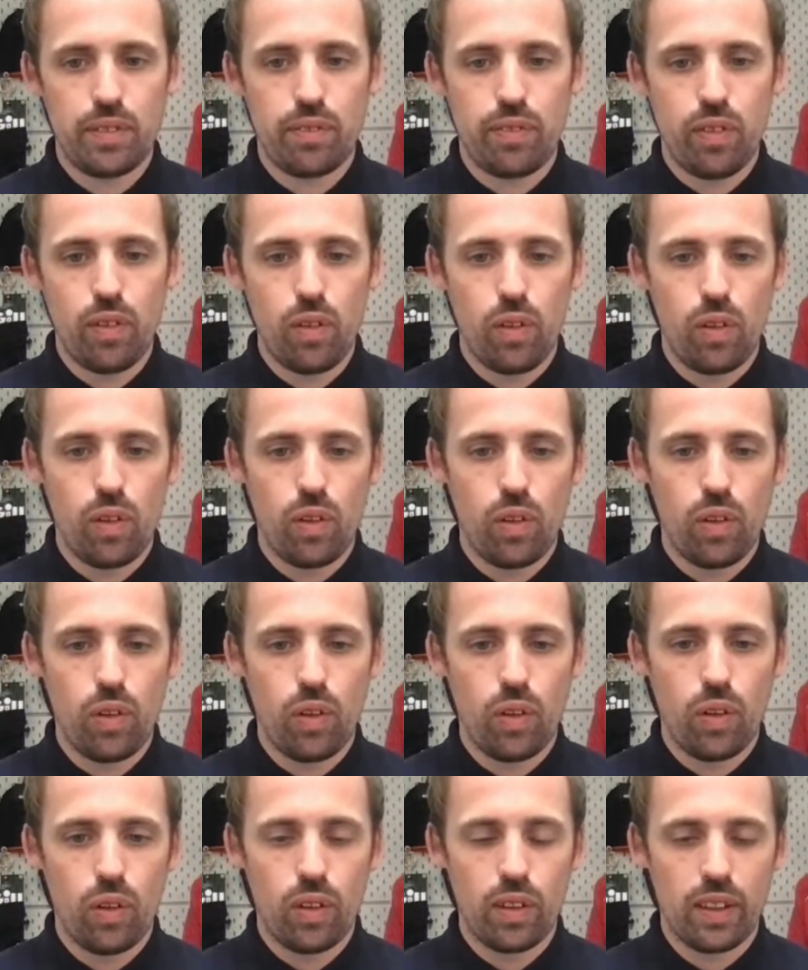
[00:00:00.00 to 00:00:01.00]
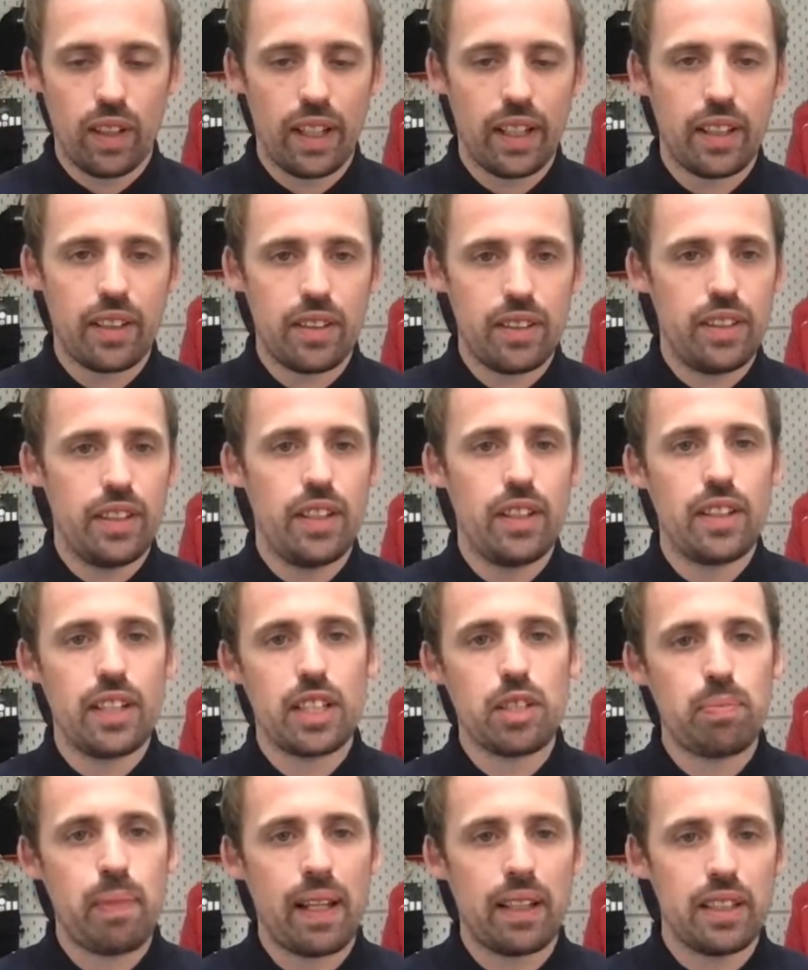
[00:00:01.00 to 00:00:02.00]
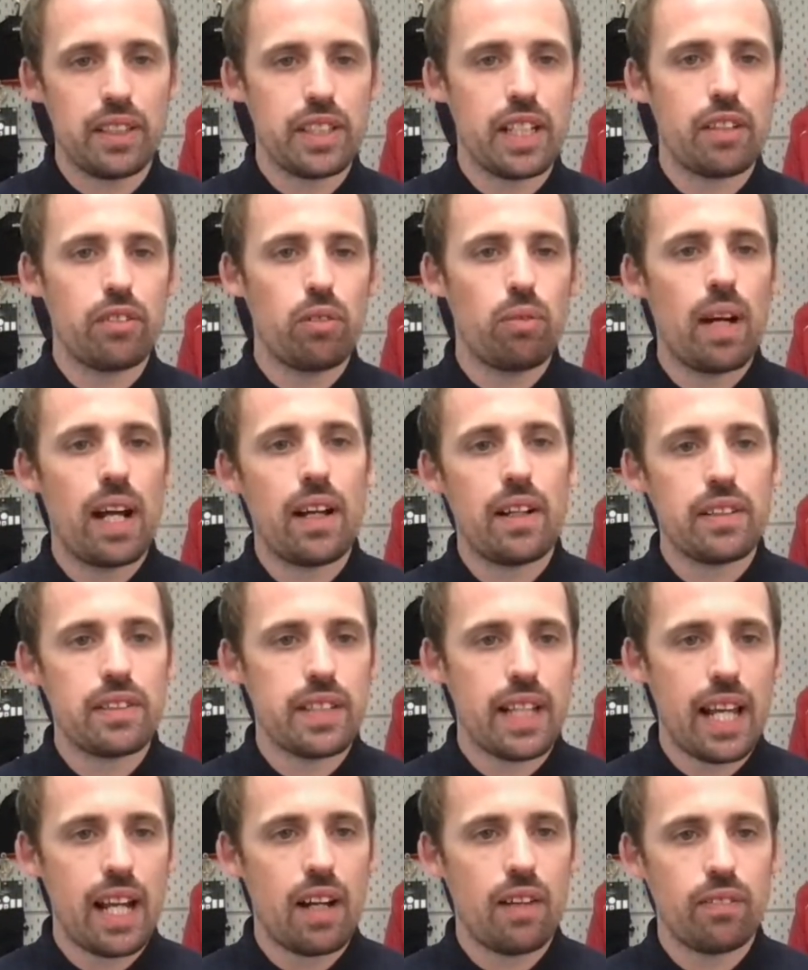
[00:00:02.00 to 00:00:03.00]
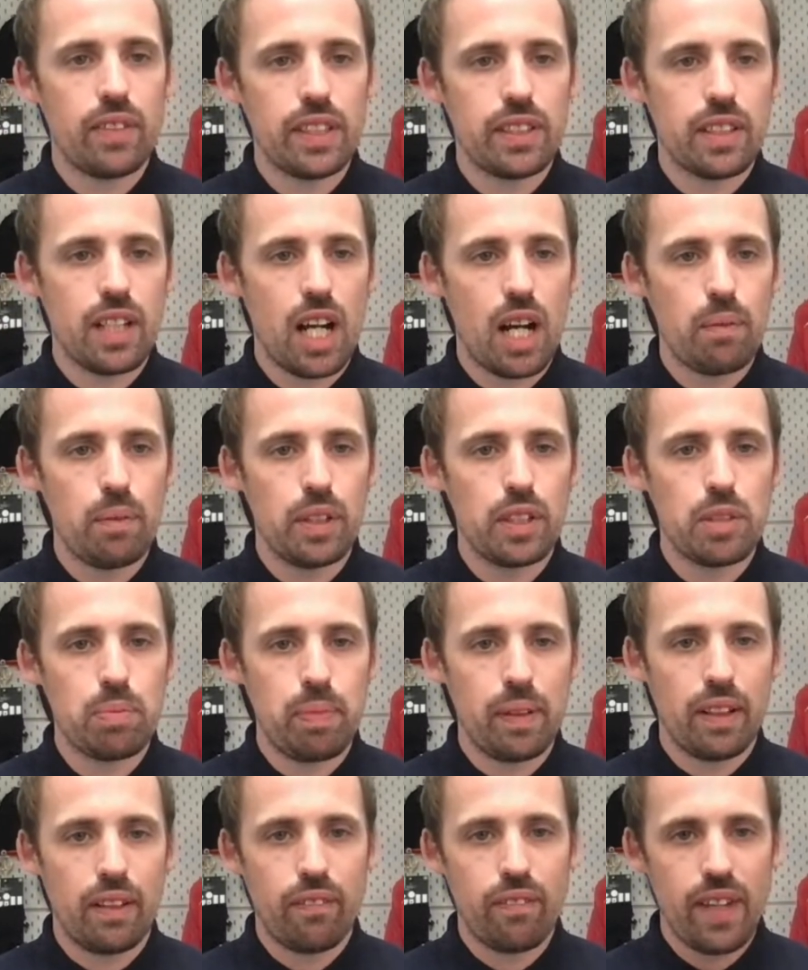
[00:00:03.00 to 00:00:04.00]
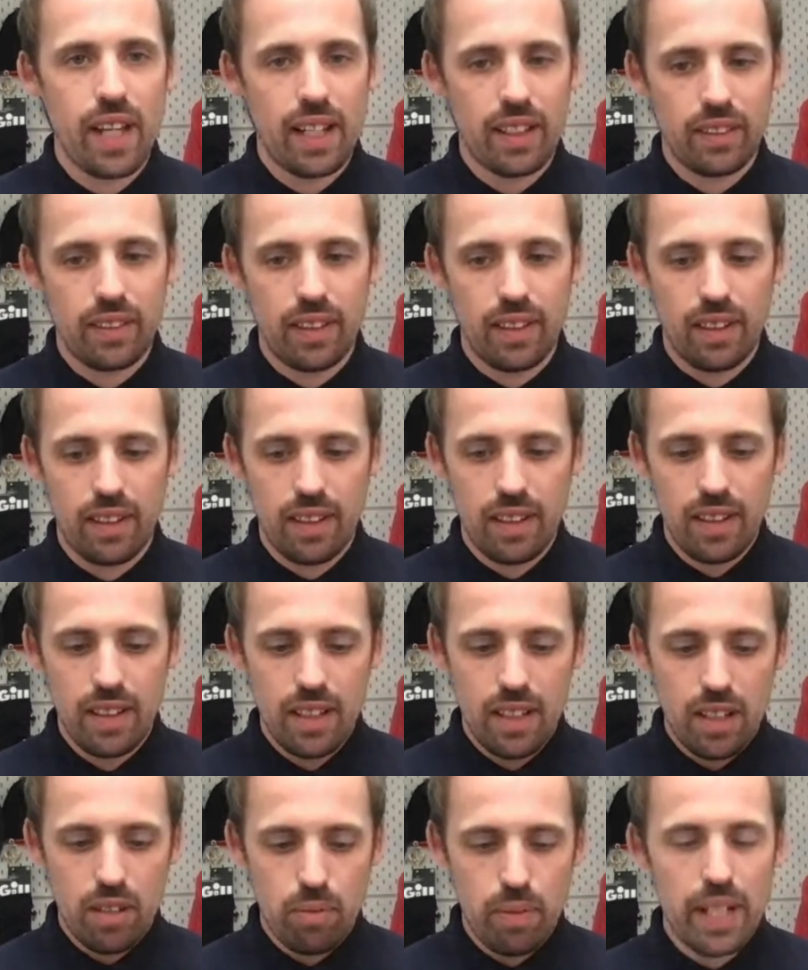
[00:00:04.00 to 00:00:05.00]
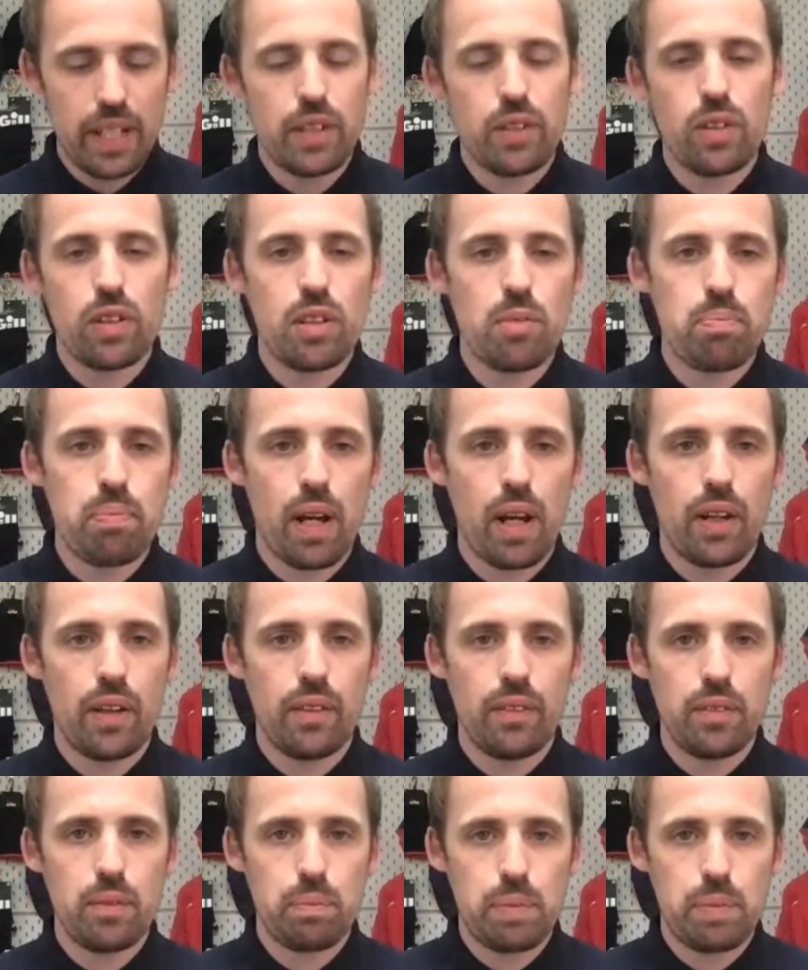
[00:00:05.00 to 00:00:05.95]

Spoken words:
for, like, you'd expect the general wear and tear of these garments, but the fact that when you're on a boat,